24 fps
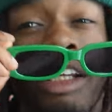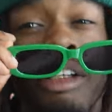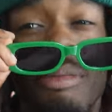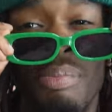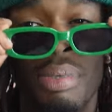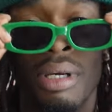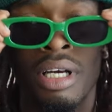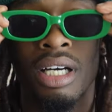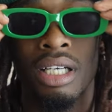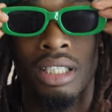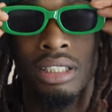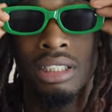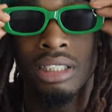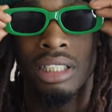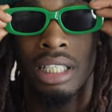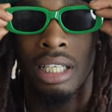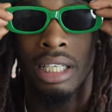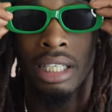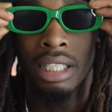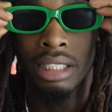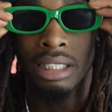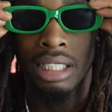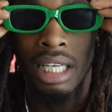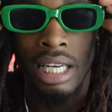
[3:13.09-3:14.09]
this pair of
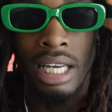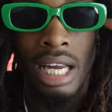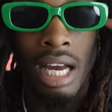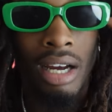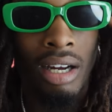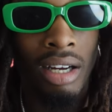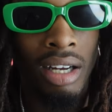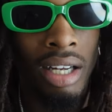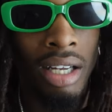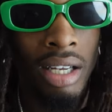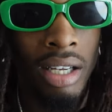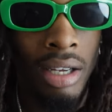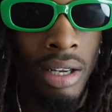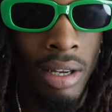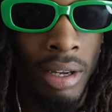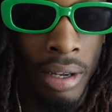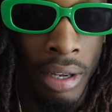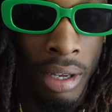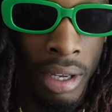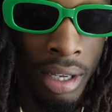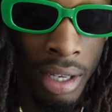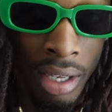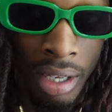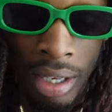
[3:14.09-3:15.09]
shades. How
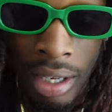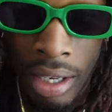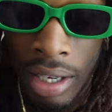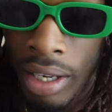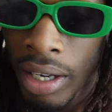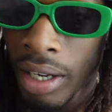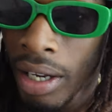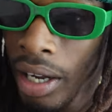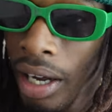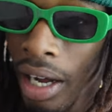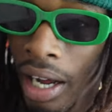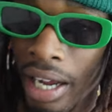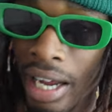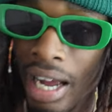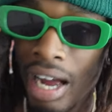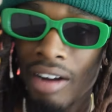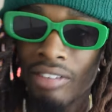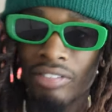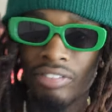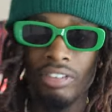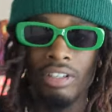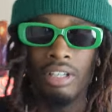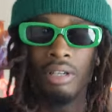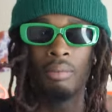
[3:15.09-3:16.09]

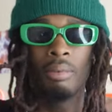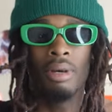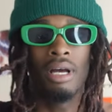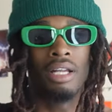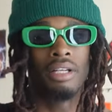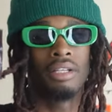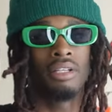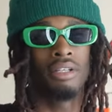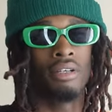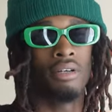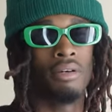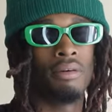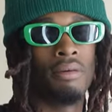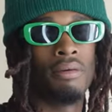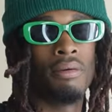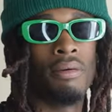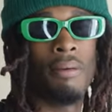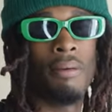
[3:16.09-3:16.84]
y'all feeling about them?